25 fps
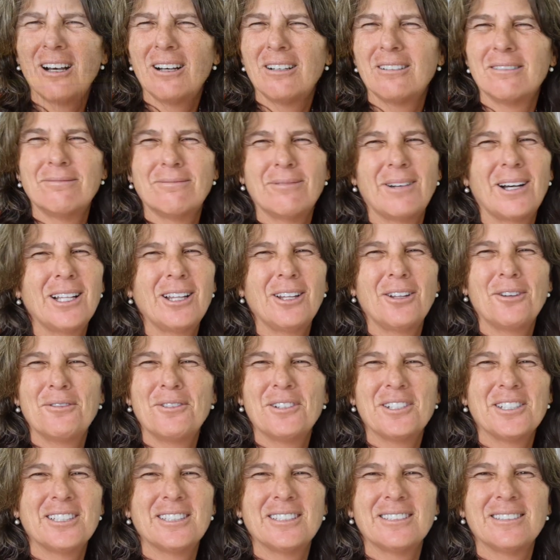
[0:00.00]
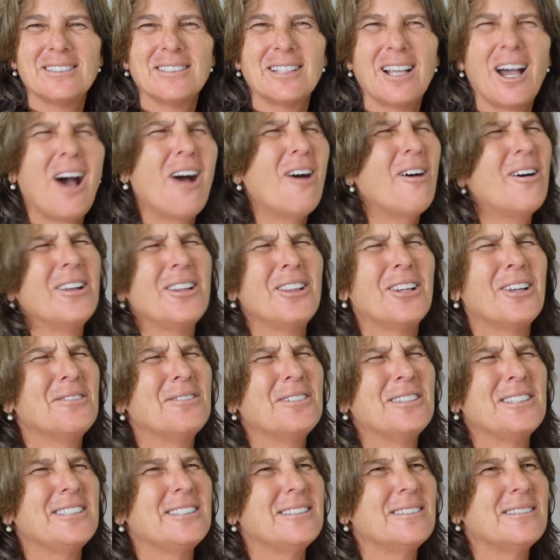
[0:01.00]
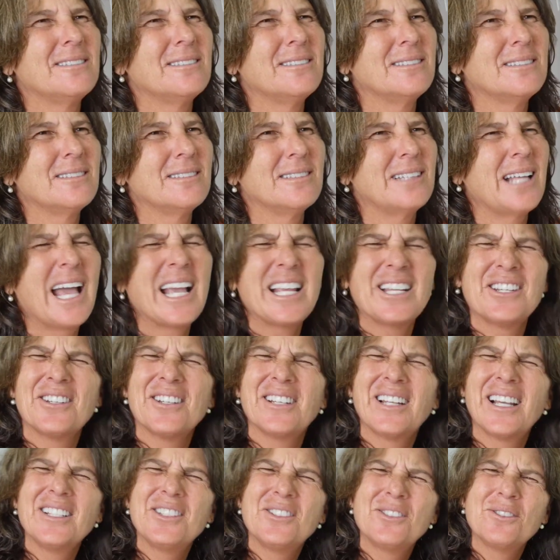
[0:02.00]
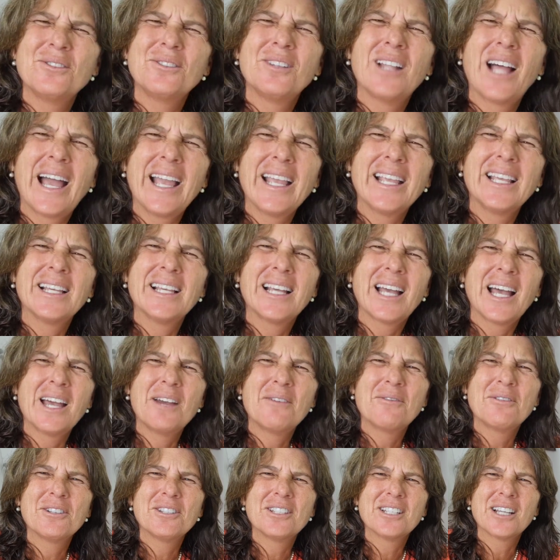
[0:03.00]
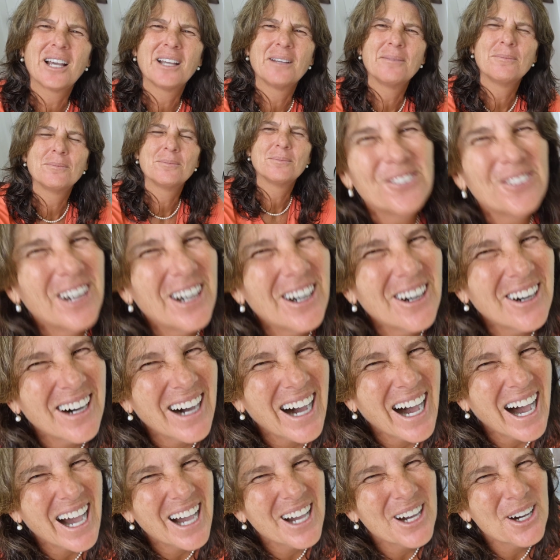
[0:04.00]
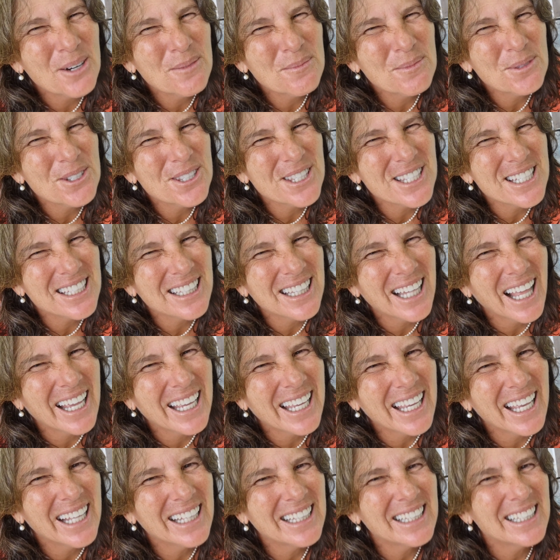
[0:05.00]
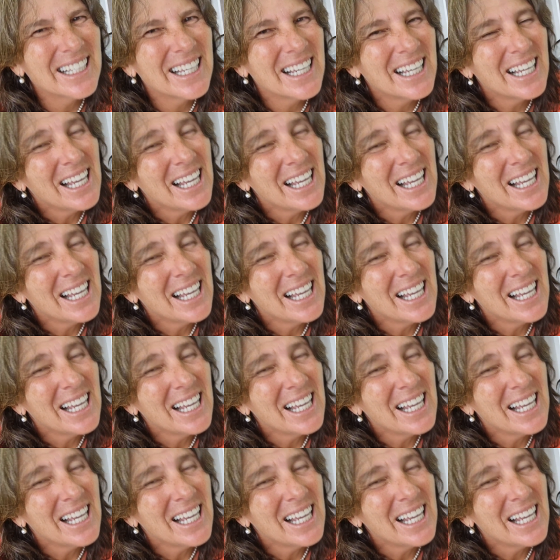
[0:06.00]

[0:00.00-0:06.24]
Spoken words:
Oh, I love it. Oh, I love it. Actually, I do like every time. Well, I hope you did like it.